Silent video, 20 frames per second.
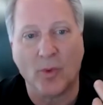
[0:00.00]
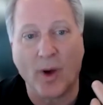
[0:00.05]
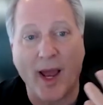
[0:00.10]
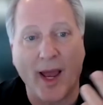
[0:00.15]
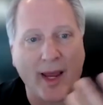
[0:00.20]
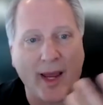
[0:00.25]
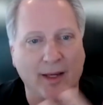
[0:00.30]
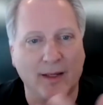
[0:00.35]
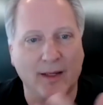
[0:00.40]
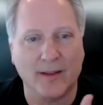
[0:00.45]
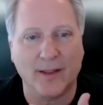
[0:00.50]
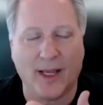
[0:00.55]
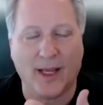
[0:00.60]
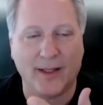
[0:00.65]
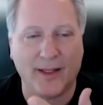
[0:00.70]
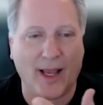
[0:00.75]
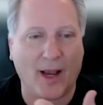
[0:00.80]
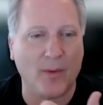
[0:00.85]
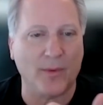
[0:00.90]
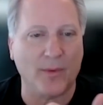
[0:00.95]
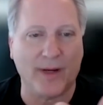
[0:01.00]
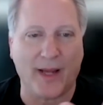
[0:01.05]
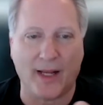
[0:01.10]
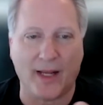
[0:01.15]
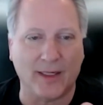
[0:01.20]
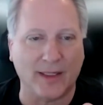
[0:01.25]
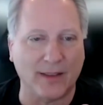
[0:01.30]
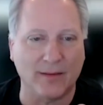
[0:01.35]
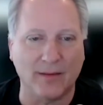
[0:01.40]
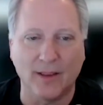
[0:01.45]
way. And now we're
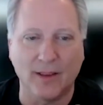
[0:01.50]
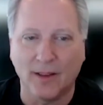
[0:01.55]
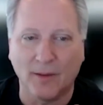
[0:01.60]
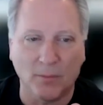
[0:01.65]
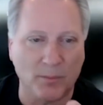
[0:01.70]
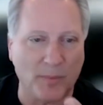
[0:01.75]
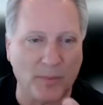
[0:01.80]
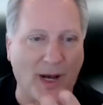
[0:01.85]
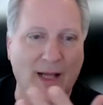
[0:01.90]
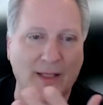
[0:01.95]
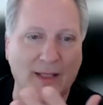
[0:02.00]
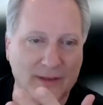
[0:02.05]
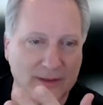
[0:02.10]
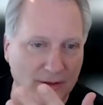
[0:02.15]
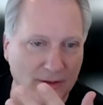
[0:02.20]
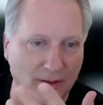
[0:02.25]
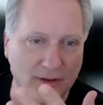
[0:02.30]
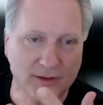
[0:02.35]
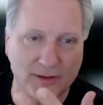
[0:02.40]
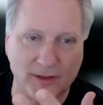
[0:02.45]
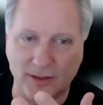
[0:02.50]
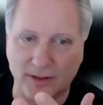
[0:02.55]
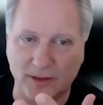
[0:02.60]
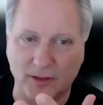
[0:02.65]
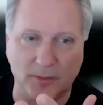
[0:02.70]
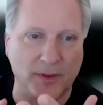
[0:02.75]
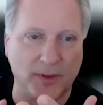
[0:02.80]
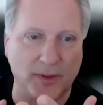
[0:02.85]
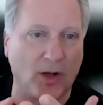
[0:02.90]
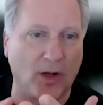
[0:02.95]
getting bots in our
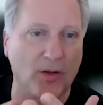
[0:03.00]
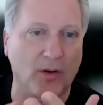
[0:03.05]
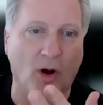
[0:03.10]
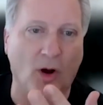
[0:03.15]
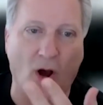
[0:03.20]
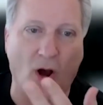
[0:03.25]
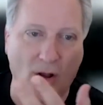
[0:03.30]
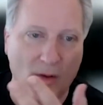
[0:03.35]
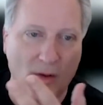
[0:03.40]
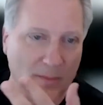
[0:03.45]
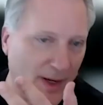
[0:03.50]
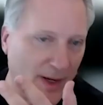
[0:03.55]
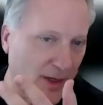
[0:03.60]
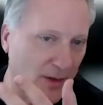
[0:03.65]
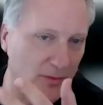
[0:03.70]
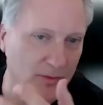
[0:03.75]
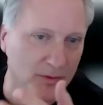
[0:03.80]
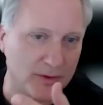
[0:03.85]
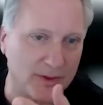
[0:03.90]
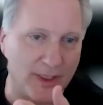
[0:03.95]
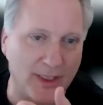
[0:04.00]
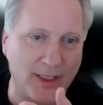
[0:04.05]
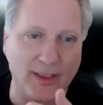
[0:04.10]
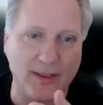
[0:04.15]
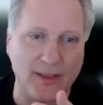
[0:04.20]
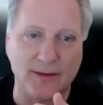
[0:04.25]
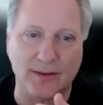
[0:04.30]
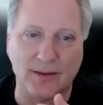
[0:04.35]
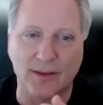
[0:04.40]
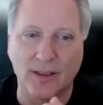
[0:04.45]
system and other automated
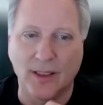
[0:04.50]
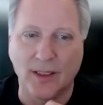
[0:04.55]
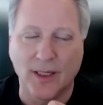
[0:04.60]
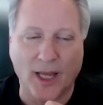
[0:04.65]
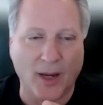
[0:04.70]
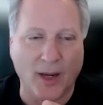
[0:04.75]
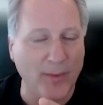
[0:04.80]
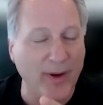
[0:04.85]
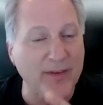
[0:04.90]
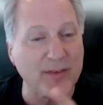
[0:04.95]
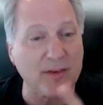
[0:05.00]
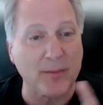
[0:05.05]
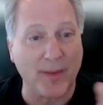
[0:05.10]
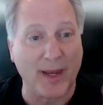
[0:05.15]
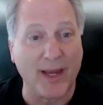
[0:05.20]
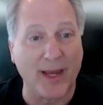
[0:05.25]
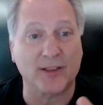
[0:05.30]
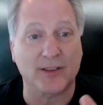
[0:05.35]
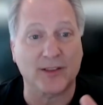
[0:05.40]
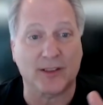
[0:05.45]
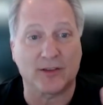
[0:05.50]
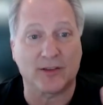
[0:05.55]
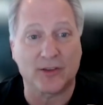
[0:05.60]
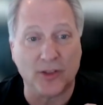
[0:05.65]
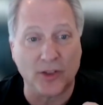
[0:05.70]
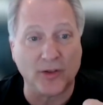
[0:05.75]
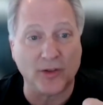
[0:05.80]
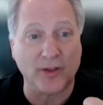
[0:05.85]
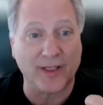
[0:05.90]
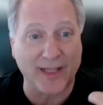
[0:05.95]
routines, and we have to manage the
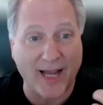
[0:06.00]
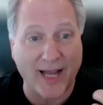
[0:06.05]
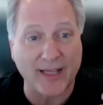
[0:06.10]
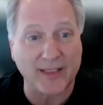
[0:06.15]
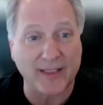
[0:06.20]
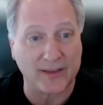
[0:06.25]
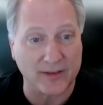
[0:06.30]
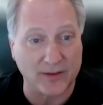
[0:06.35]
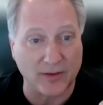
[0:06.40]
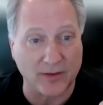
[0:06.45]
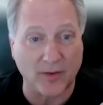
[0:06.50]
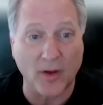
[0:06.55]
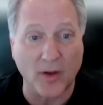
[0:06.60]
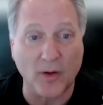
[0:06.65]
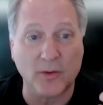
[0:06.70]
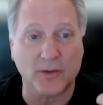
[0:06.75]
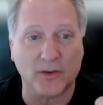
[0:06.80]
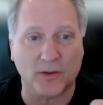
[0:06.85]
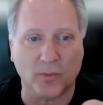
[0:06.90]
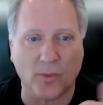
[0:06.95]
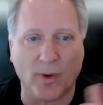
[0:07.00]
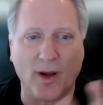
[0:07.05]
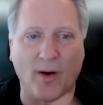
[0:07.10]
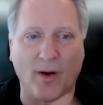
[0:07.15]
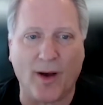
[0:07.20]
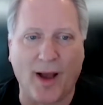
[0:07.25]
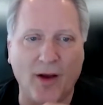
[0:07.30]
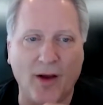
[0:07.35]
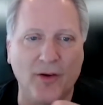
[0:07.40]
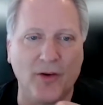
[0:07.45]
security and access of those as well.
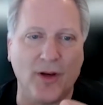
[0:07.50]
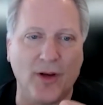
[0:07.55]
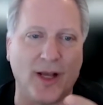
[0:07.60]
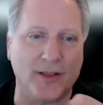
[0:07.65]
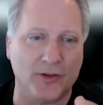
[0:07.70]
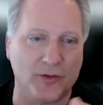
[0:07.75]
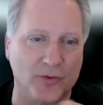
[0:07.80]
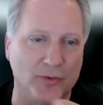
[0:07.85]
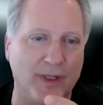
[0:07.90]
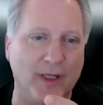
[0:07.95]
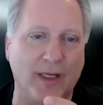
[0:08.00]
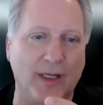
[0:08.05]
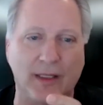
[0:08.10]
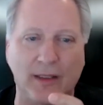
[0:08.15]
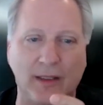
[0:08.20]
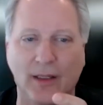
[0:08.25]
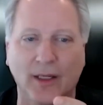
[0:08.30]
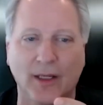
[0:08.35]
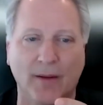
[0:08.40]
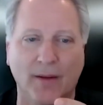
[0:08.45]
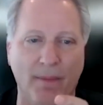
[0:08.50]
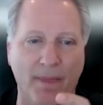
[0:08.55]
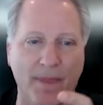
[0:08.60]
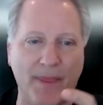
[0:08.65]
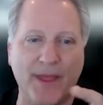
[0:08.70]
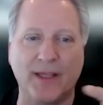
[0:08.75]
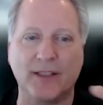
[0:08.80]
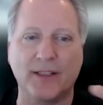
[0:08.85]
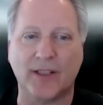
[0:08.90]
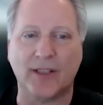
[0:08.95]
How are you guys treating
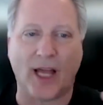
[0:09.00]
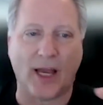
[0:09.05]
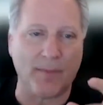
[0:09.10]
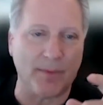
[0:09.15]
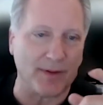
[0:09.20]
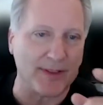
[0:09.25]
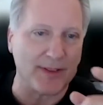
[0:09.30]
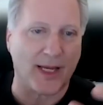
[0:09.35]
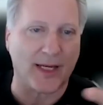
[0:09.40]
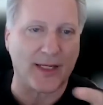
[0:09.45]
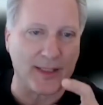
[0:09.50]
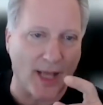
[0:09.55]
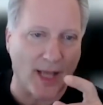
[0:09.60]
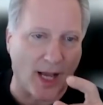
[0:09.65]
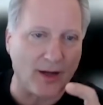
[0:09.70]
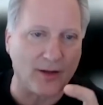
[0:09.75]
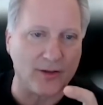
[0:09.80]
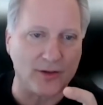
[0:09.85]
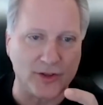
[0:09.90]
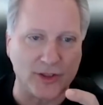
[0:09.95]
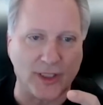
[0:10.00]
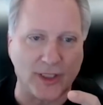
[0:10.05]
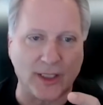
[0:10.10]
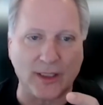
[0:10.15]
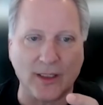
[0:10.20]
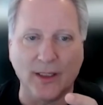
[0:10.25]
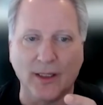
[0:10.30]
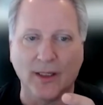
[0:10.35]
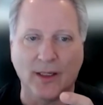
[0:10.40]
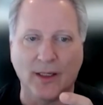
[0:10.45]
this type of
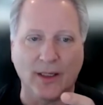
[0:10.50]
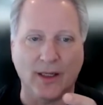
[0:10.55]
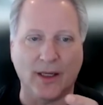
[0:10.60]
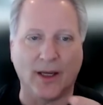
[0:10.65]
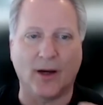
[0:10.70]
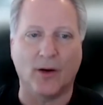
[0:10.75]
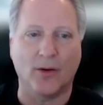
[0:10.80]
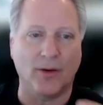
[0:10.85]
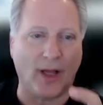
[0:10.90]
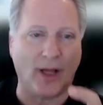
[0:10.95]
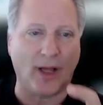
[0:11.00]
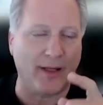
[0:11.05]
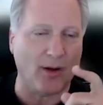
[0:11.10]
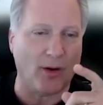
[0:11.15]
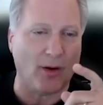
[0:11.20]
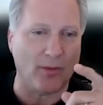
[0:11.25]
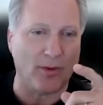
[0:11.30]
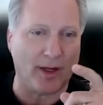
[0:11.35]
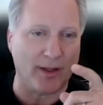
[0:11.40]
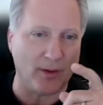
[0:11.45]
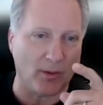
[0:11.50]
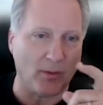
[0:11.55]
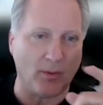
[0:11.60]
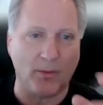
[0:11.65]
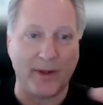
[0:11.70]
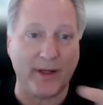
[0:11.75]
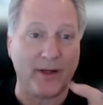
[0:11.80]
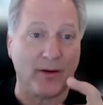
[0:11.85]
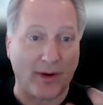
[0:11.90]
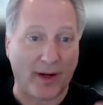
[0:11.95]
technology? I know what
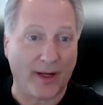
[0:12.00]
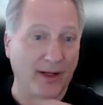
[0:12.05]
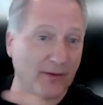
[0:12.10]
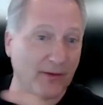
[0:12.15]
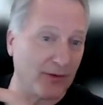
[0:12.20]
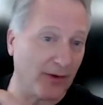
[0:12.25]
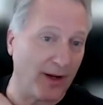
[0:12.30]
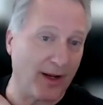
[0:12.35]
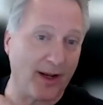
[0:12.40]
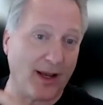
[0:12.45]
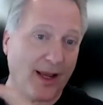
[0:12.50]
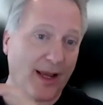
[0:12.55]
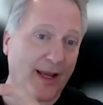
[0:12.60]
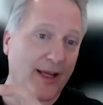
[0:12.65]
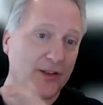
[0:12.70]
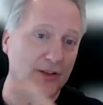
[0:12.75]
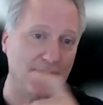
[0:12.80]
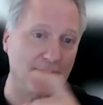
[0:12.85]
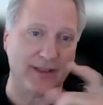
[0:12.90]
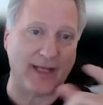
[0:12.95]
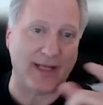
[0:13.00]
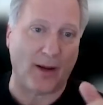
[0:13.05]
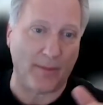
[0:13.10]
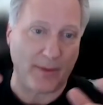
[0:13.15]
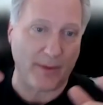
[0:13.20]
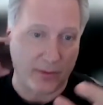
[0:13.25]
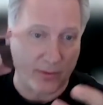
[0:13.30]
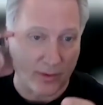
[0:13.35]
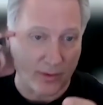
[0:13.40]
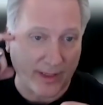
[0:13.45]
we created for NIH is now
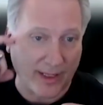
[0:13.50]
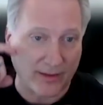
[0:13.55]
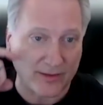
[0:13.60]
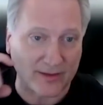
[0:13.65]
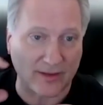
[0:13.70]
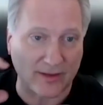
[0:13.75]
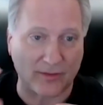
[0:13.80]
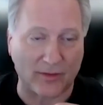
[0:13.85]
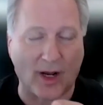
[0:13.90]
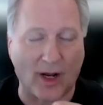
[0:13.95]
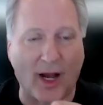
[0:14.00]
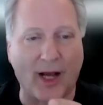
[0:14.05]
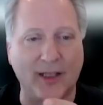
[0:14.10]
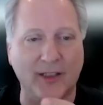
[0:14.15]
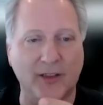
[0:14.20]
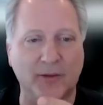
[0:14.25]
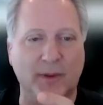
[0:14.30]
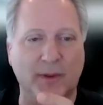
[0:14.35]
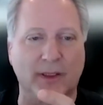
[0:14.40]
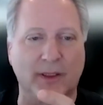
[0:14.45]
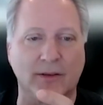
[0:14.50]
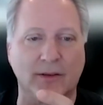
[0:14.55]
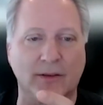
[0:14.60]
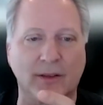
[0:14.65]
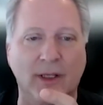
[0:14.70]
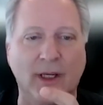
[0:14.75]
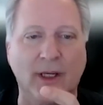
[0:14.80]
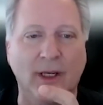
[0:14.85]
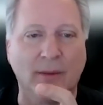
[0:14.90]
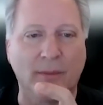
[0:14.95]
being rolled out to several hospitals.
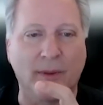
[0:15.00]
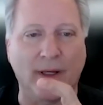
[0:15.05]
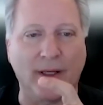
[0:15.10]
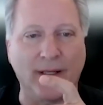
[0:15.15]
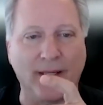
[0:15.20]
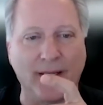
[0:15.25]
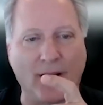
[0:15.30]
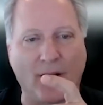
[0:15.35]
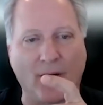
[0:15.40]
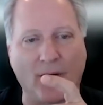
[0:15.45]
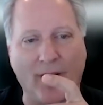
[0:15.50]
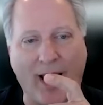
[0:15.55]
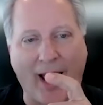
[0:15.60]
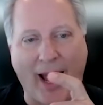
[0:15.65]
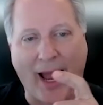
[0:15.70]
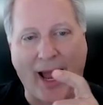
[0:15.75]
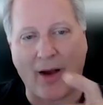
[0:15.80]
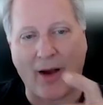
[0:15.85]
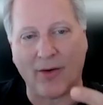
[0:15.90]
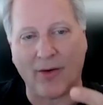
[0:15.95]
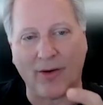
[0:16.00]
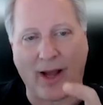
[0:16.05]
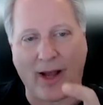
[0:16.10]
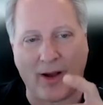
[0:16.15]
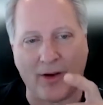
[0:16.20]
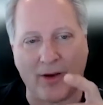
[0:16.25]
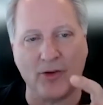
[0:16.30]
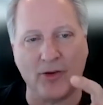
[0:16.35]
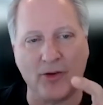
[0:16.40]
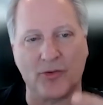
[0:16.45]
But how
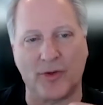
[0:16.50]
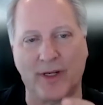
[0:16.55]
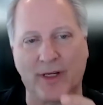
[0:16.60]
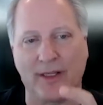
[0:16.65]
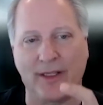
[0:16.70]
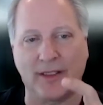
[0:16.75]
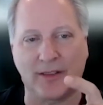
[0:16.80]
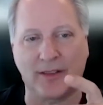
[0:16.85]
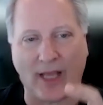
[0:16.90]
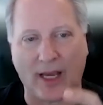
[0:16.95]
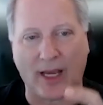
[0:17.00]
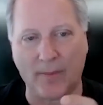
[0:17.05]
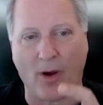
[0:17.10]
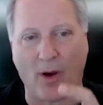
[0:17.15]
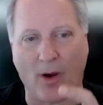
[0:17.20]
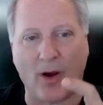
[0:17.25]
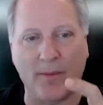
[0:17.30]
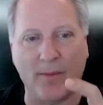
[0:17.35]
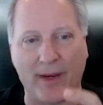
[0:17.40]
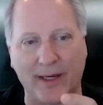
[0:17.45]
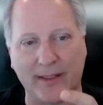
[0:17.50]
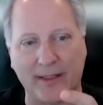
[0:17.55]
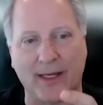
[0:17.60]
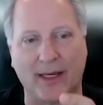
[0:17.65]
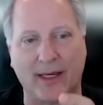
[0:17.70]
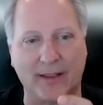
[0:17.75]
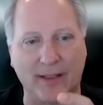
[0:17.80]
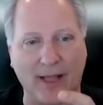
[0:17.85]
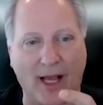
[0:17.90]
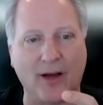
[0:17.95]
are you treating this type of automated
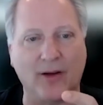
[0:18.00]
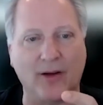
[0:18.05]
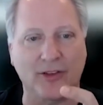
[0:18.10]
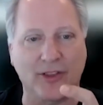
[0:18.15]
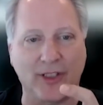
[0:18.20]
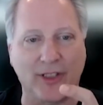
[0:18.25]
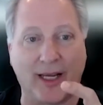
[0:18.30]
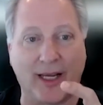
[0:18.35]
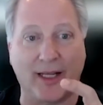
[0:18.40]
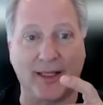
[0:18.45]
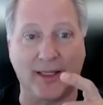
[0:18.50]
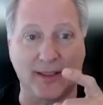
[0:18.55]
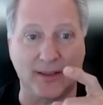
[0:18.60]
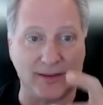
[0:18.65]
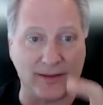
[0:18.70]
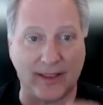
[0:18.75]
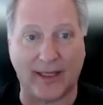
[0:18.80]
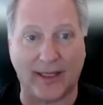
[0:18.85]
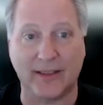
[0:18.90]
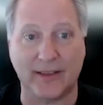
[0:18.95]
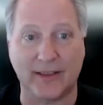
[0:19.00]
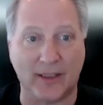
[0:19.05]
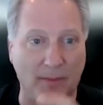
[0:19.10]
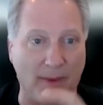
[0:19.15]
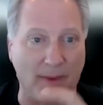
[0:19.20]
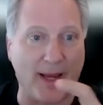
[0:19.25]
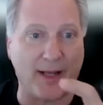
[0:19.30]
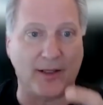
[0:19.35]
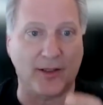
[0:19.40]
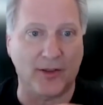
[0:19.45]
technology and its
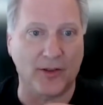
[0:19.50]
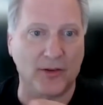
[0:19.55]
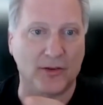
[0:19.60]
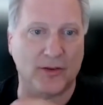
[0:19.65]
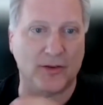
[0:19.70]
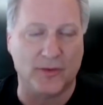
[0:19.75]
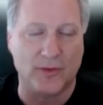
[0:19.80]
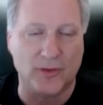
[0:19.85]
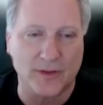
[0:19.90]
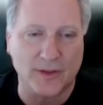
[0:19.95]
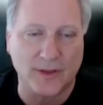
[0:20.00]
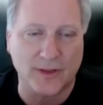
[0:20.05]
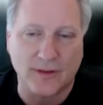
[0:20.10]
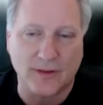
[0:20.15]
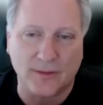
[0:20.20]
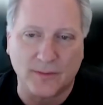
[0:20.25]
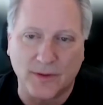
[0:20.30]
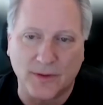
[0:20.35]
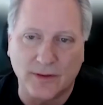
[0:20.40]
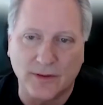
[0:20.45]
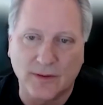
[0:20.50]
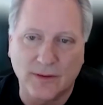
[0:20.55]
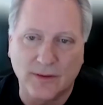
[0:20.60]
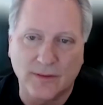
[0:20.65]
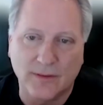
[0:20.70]
command and use of your systems?